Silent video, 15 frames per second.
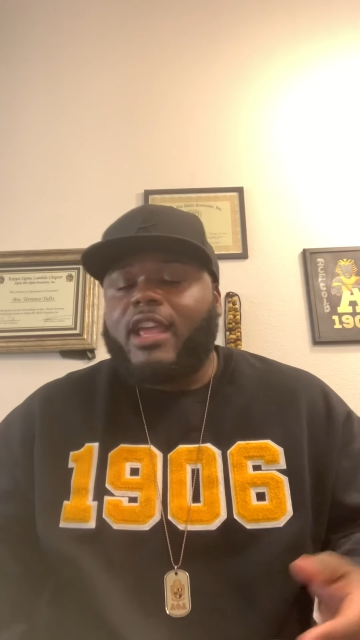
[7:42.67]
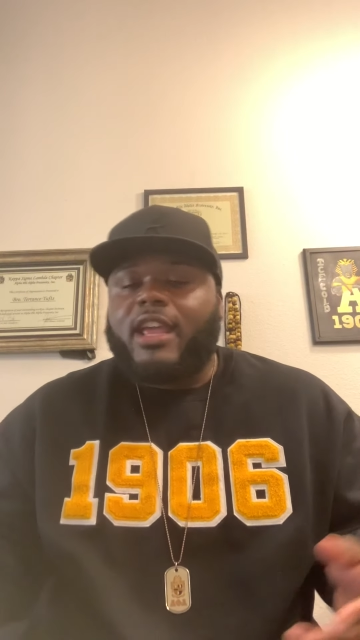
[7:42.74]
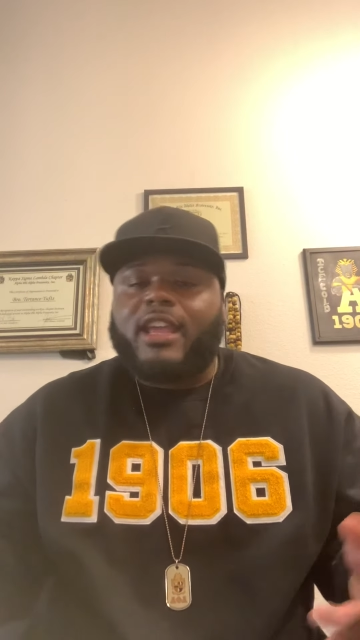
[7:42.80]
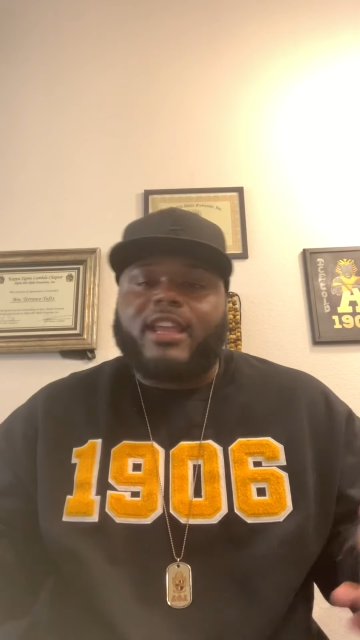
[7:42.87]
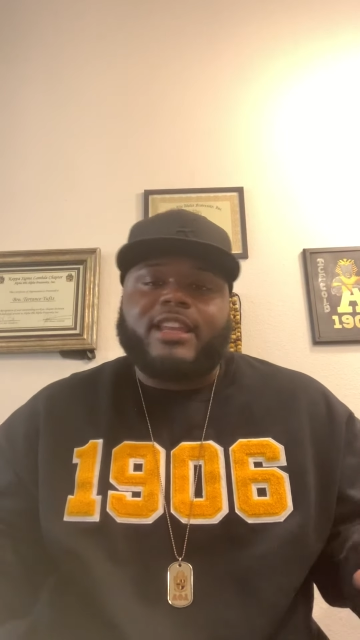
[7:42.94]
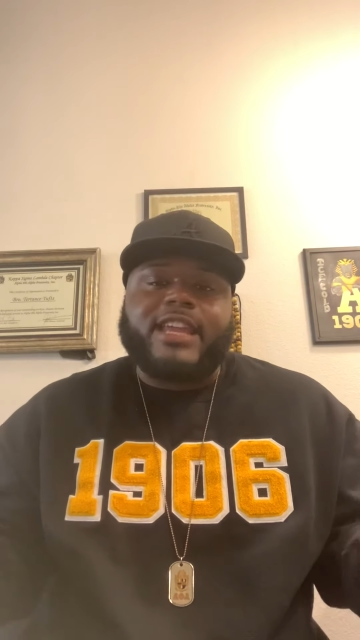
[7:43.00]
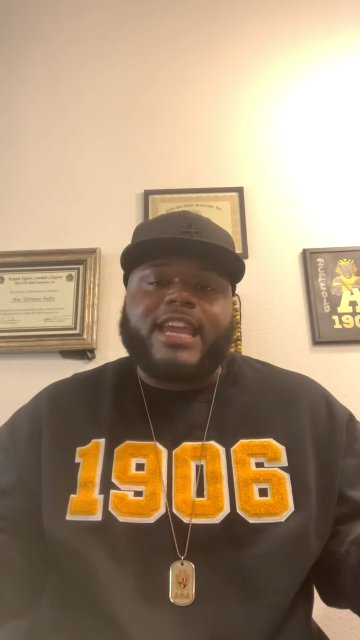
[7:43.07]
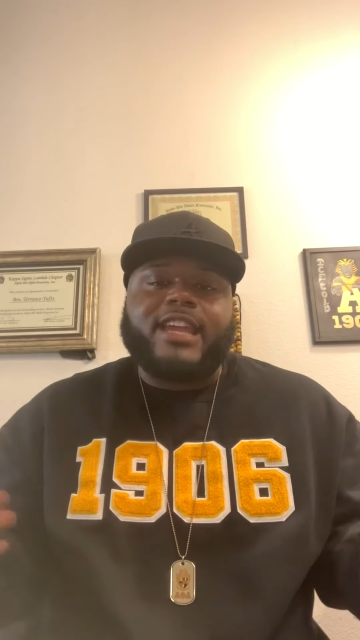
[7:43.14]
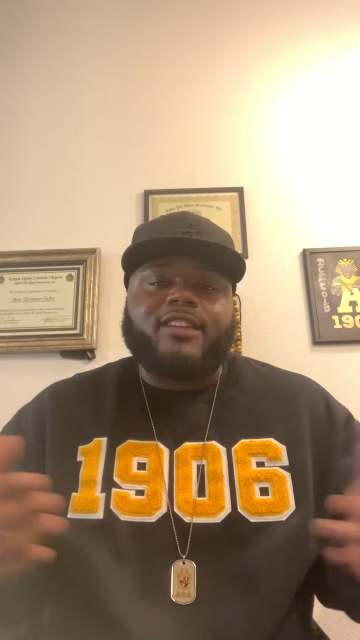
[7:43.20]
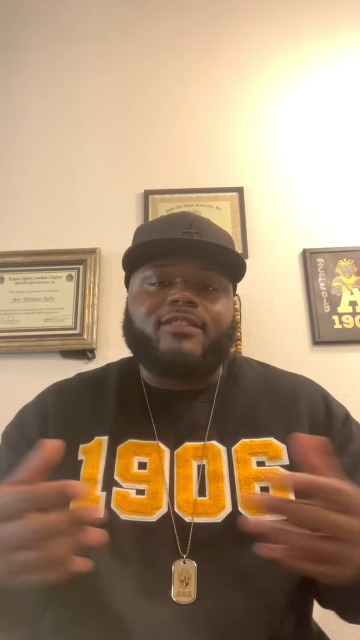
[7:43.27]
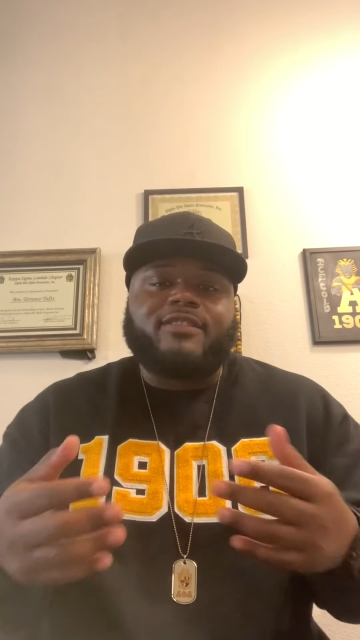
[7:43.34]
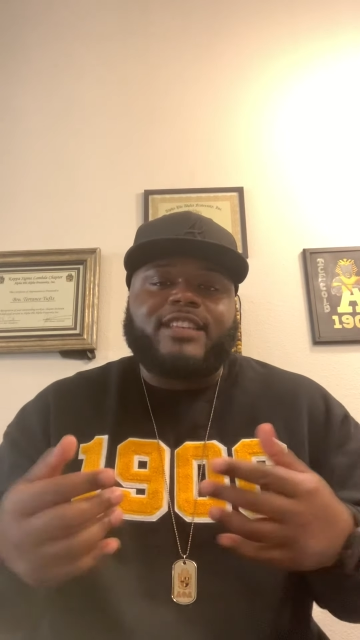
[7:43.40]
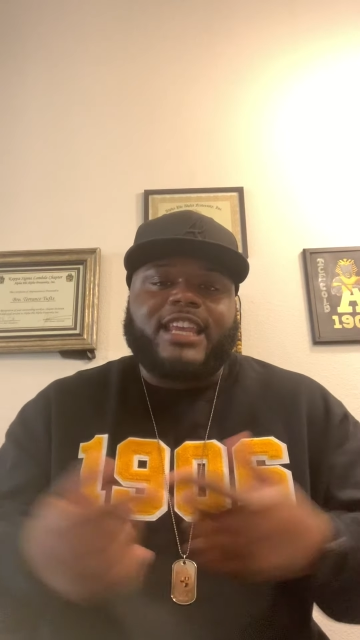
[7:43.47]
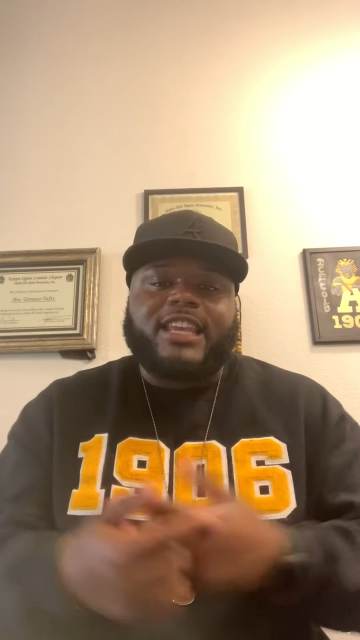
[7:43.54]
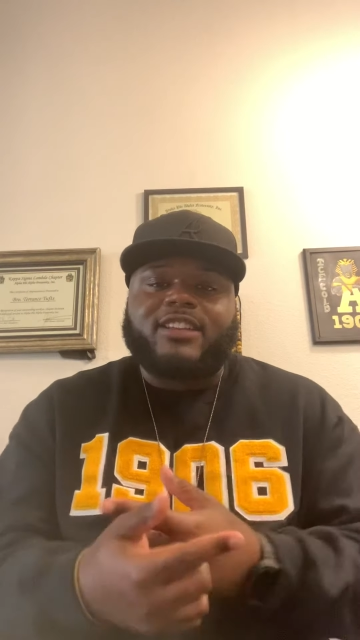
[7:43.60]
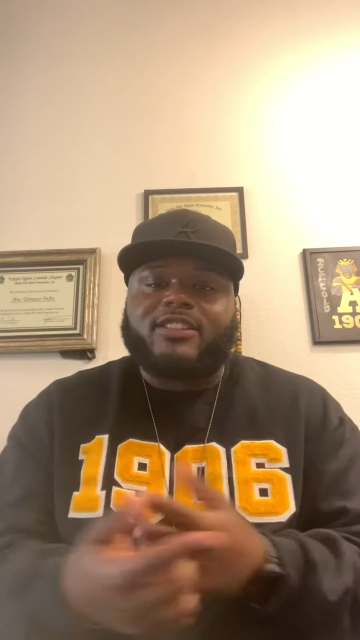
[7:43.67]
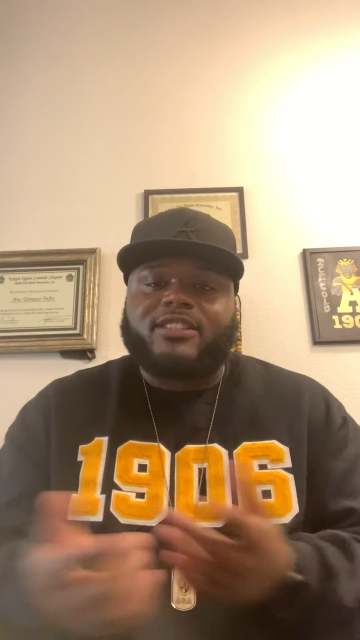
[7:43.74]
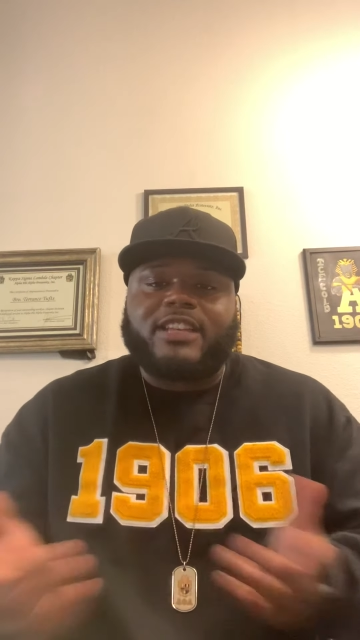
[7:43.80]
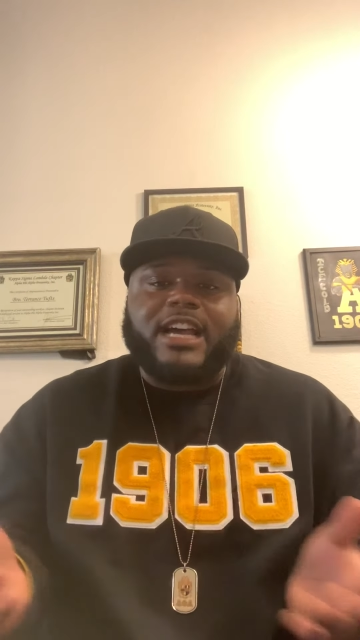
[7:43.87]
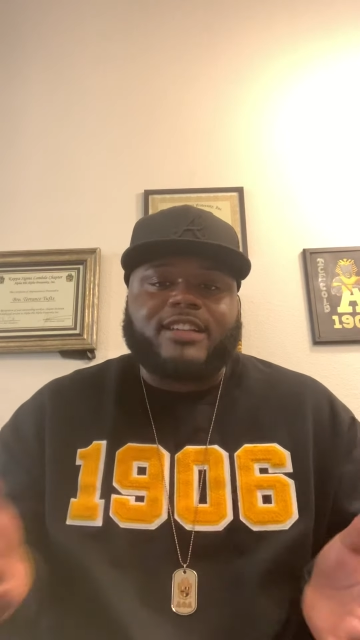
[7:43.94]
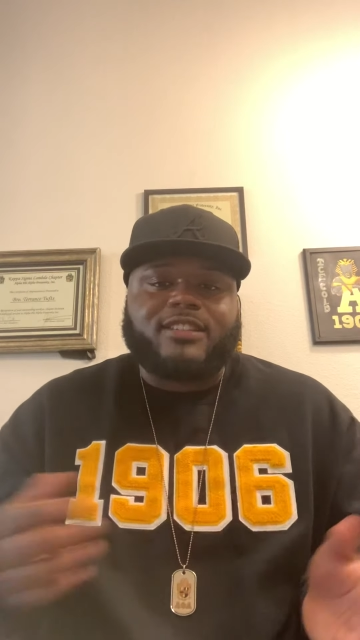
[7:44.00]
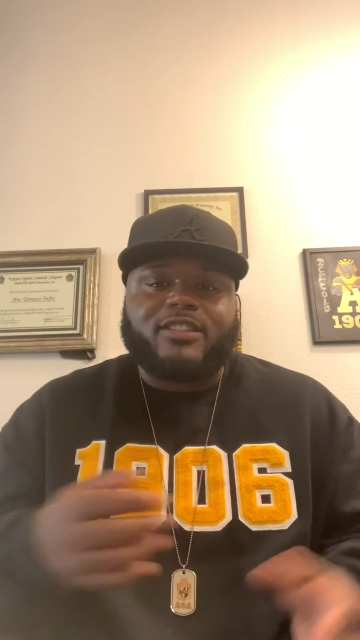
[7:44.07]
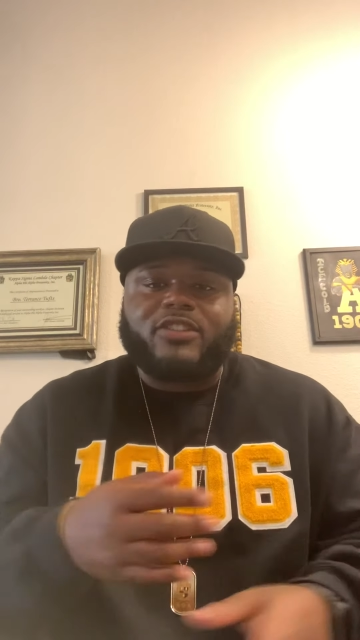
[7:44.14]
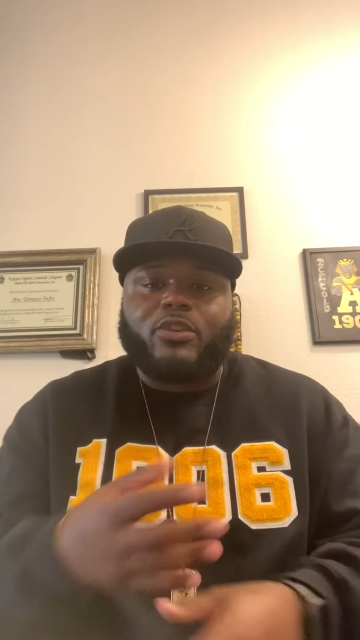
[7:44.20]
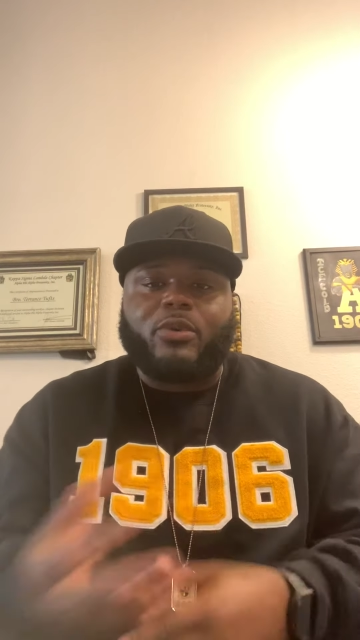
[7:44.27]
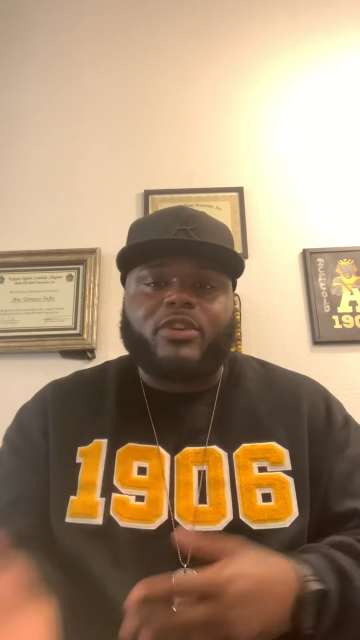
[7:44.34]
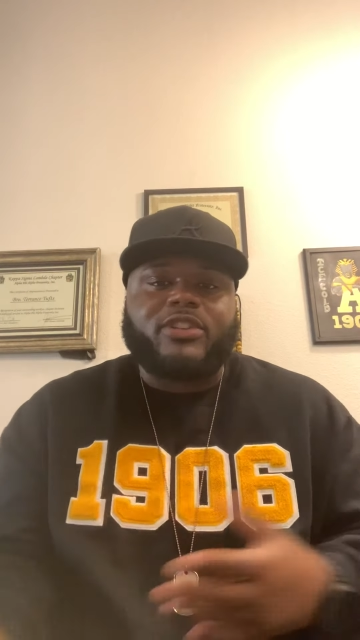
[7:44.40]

and they taking shots and throwing